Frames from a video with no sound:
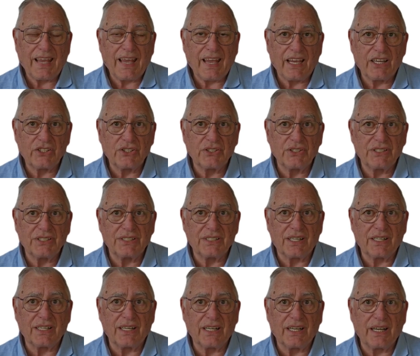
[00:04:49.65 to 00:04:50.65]
Asch's
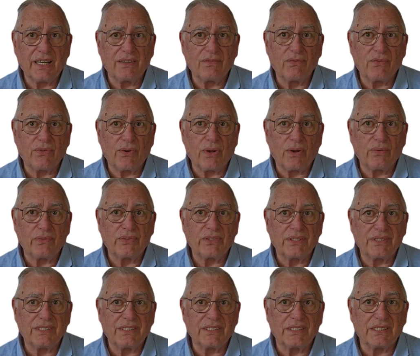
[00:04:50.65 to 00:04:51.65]
study involved
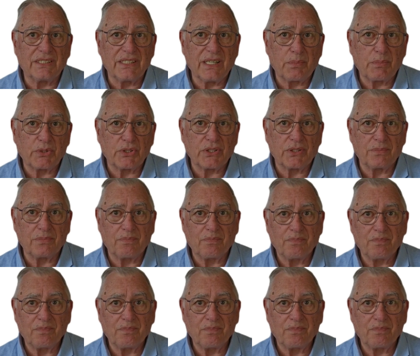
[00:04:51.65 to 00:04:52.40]
deception.